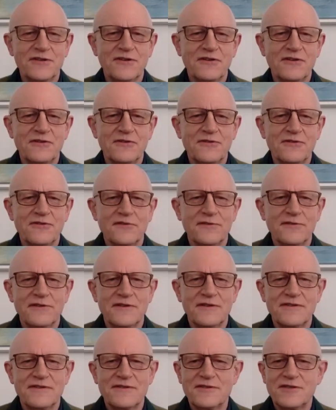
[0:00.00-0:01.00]
going on.
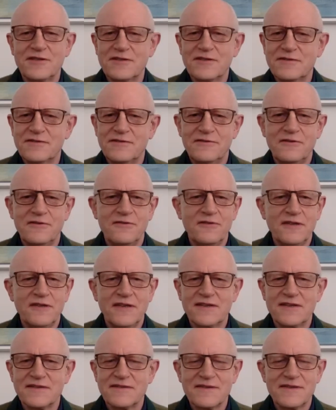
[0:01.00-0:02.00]
It's just doing
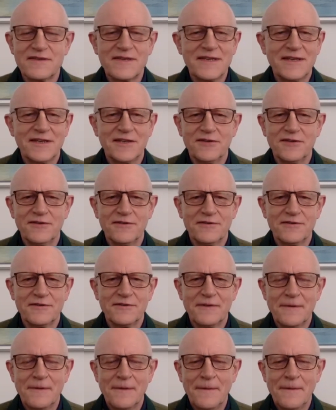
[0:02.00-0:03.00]
its thing.
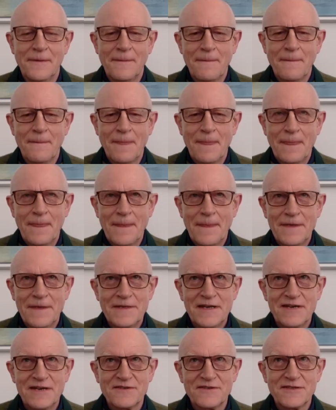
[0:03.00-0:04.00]

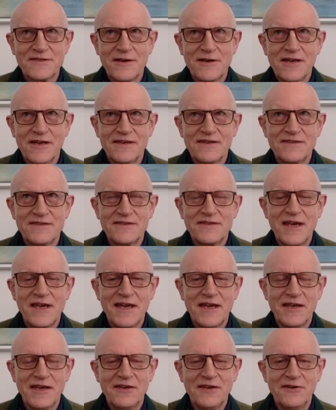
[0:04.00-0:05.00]
And outside
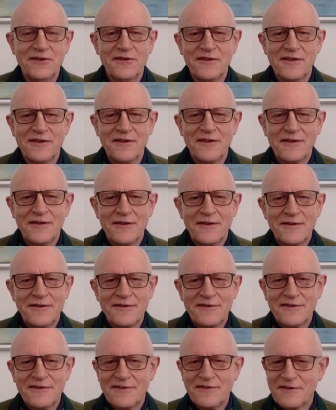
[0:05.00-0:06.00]
today,
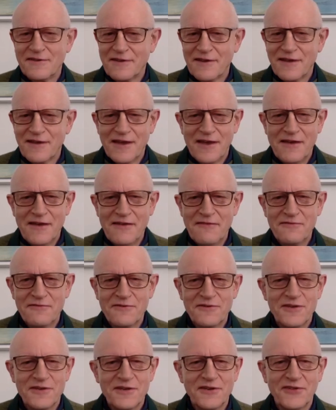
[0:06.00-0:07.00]

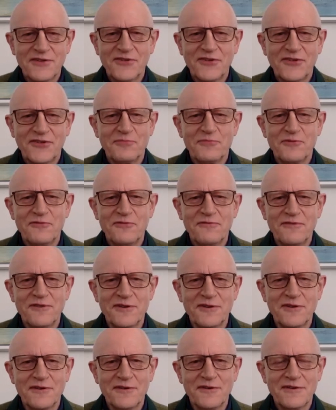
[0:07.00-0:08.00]
everything is just
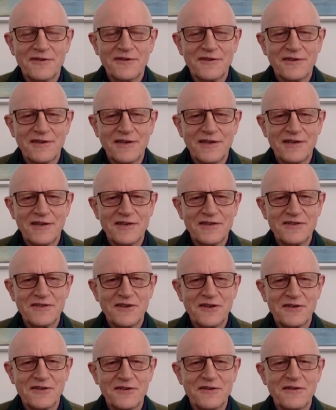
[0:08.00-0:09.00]
moving in a
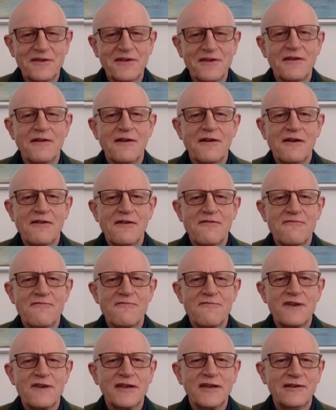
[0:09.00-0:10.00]
certain
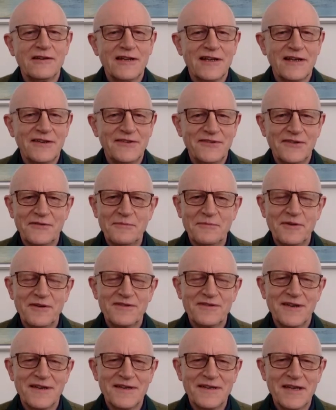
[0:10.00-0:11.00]
regulated
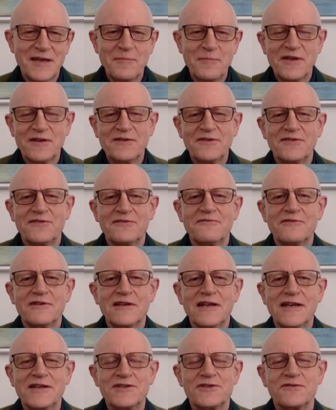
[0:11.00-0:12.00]
but dynamic and
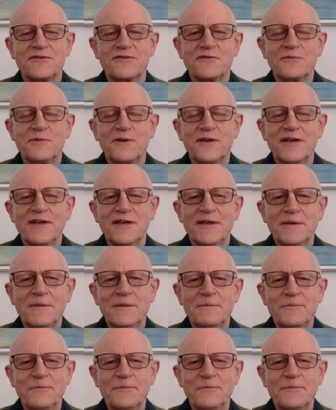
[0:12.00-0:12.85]
relational way.